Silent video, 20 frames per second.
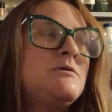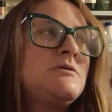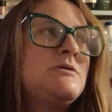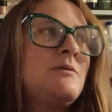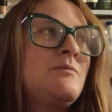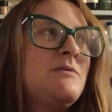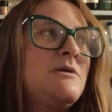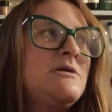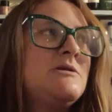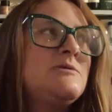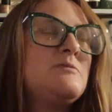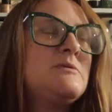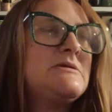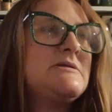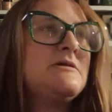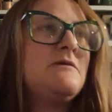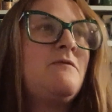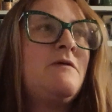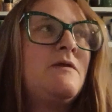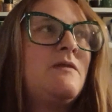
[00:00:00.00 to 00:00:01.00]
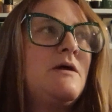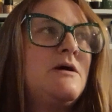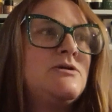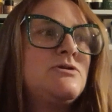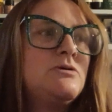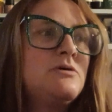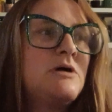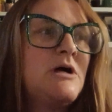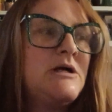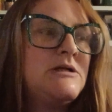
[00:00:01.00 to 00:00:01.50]
Something specific that
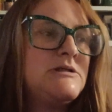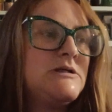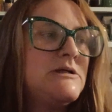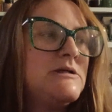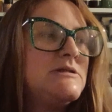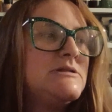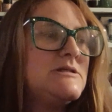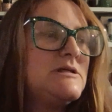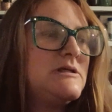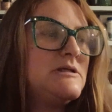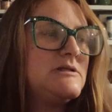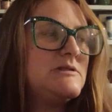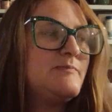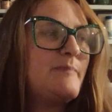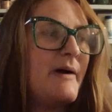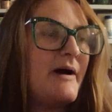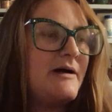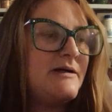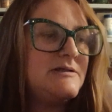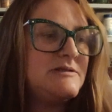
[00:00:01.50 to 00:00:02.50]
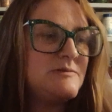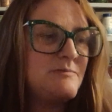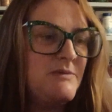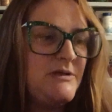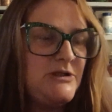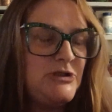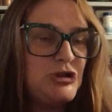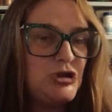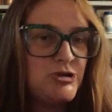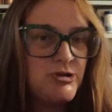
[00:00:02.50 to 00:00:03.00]
Dogon does is buys
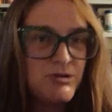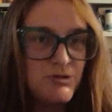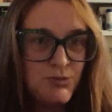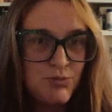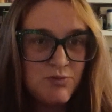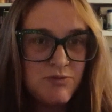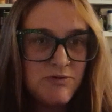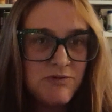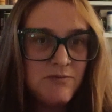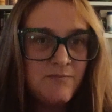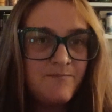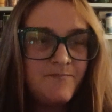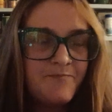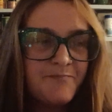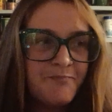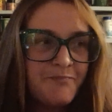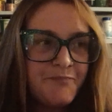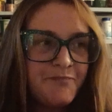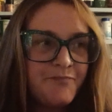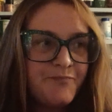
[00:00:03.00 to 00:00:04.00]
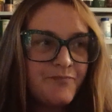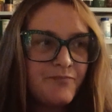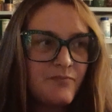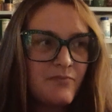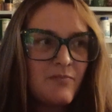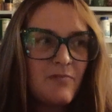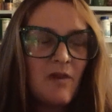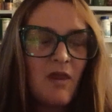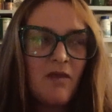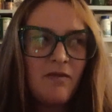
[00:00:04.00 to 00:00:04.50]
me shoes.
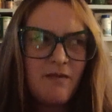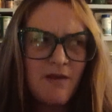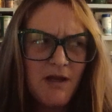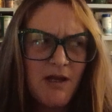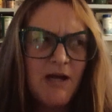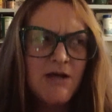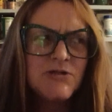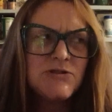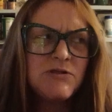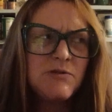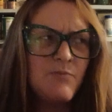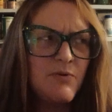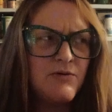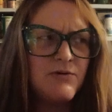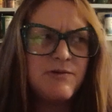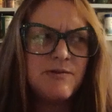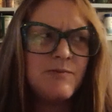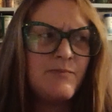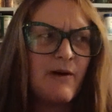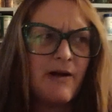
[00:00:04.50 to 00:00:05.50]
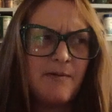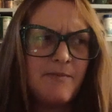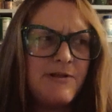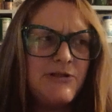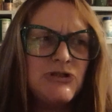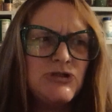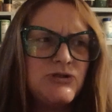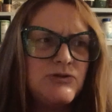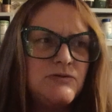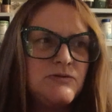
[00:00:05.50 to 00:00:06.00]
They actually both buy me
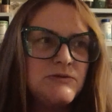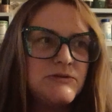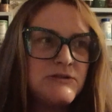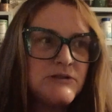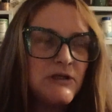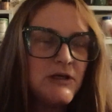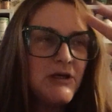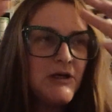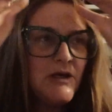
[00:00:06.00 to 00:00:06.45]
shoes.